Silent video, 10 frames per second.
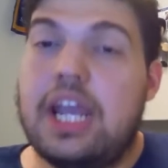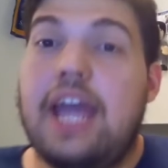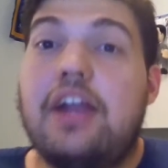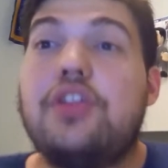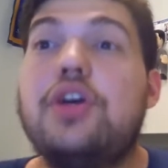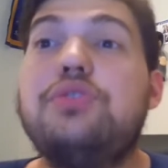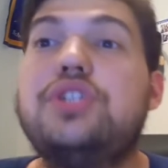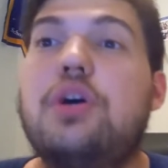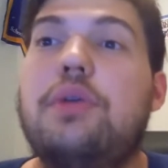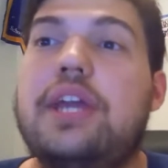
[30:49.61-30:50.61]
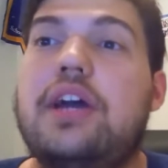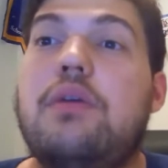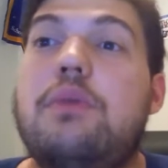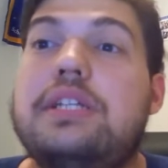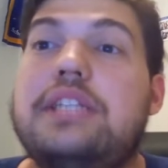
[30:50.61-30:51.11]
And although Sonia
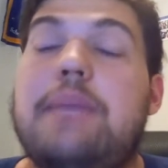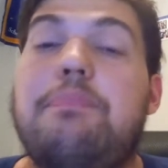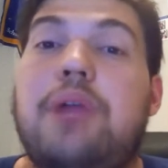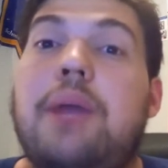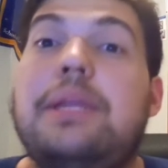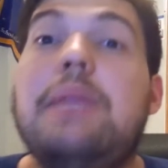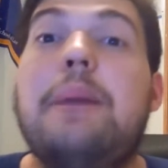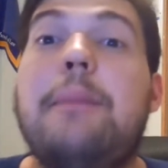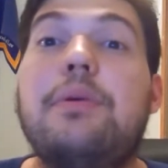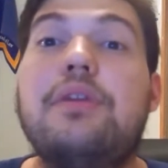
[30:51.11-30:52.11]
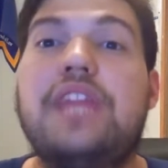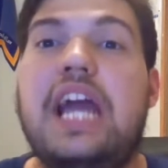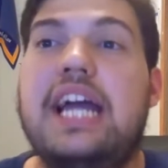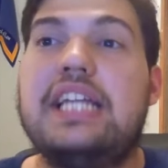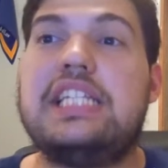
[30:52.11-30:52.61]
was a prominent member of the
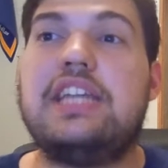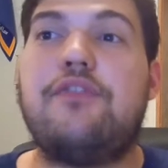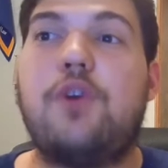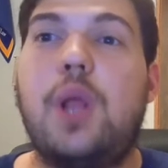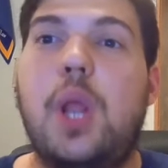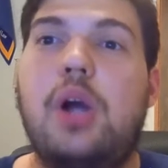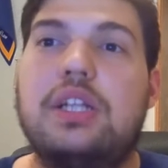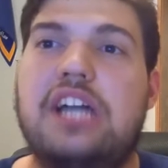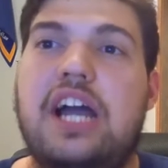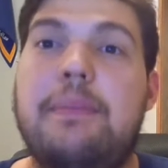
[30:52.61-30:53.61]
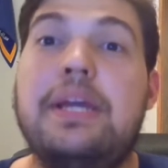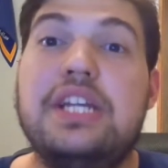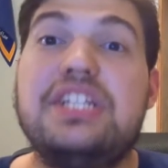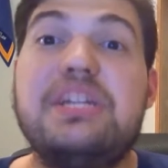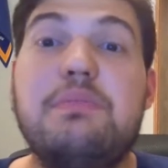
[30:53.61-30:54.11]
INC for a long time,
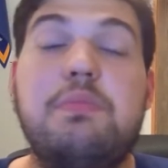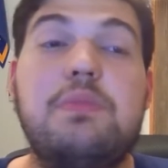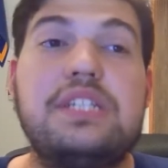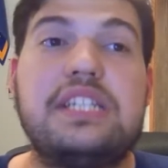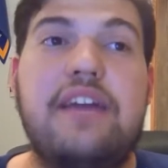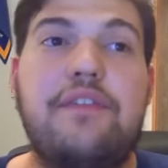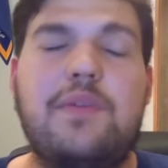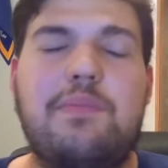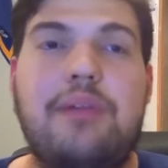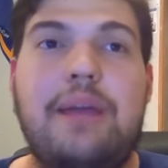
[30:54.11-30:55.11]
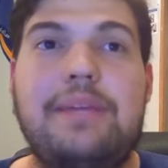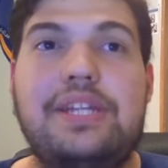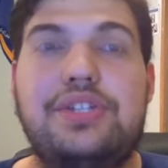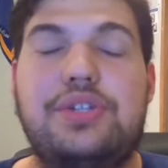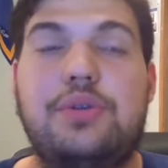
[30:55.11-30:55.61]
she was never prime
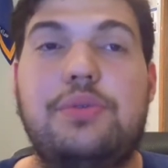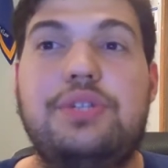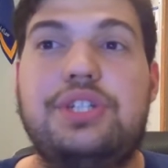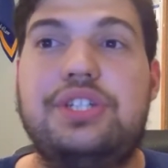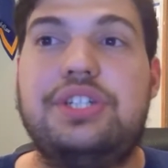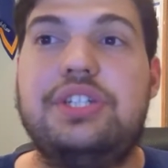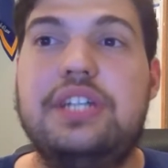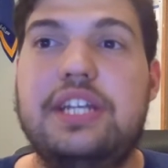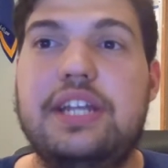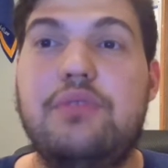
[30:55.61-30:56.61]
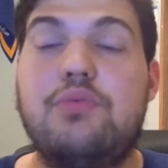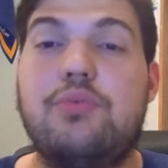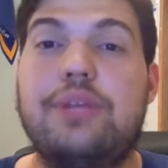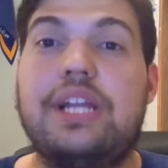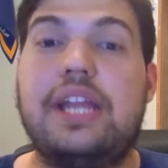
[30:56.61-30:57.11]
minister. She
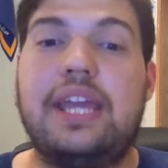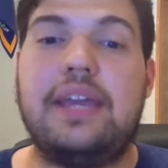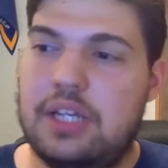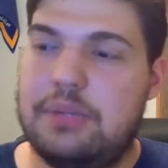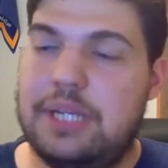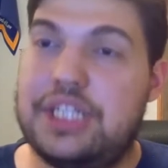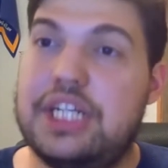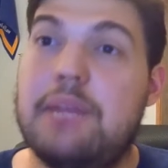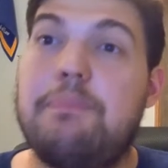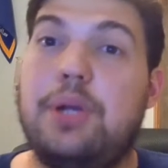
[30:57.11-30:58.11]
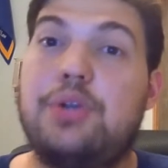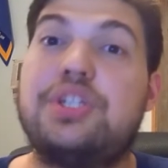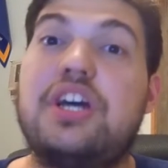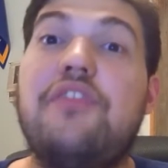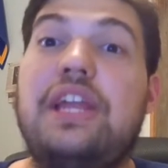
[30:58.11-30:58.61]
didn't put
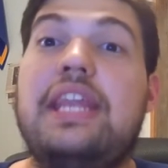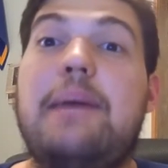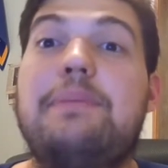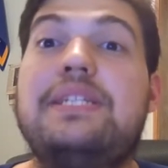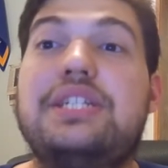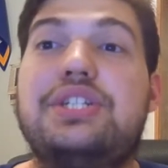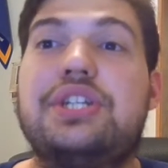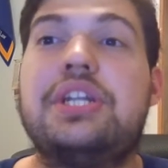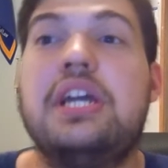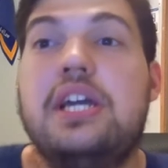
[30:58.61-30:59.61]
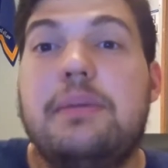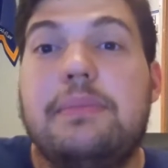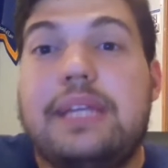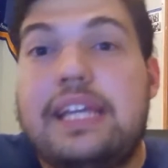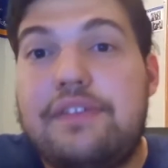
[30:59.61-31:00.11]
herself in that position,
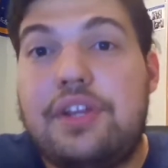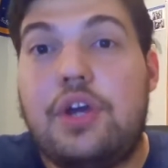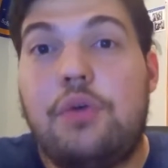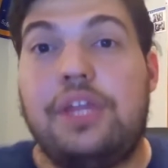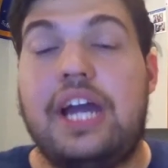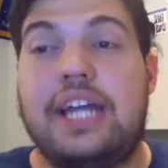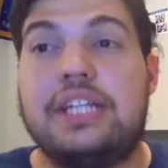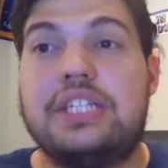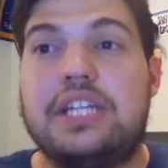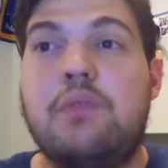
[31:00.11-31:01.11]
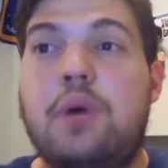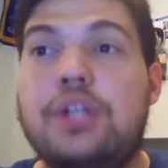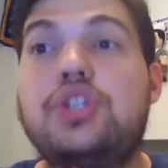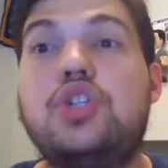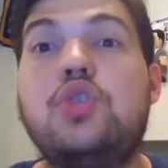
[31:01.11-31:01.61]
even though the INC
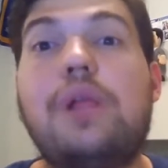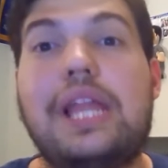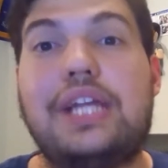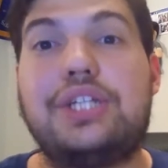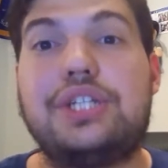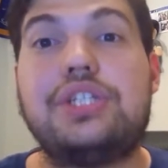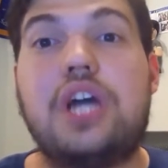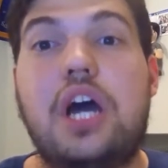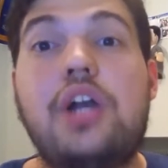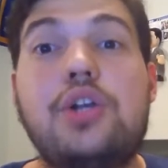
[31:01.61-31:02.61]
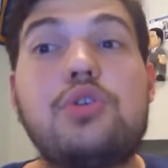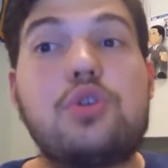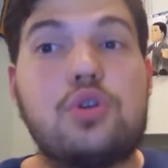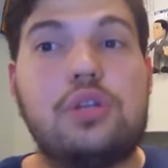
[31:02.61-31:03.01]
won 2 elections under her